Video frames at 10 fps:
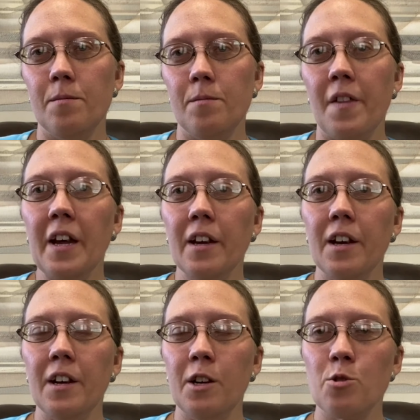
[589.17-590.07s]

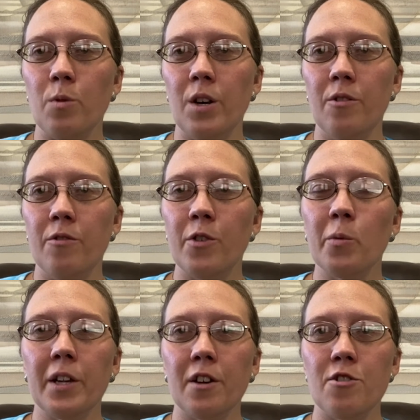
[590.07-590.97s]
Thanking each one for
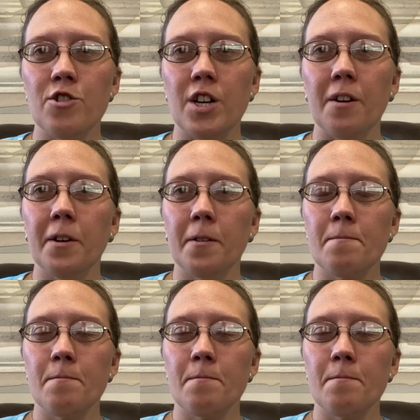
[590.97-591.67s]
what they're sharing.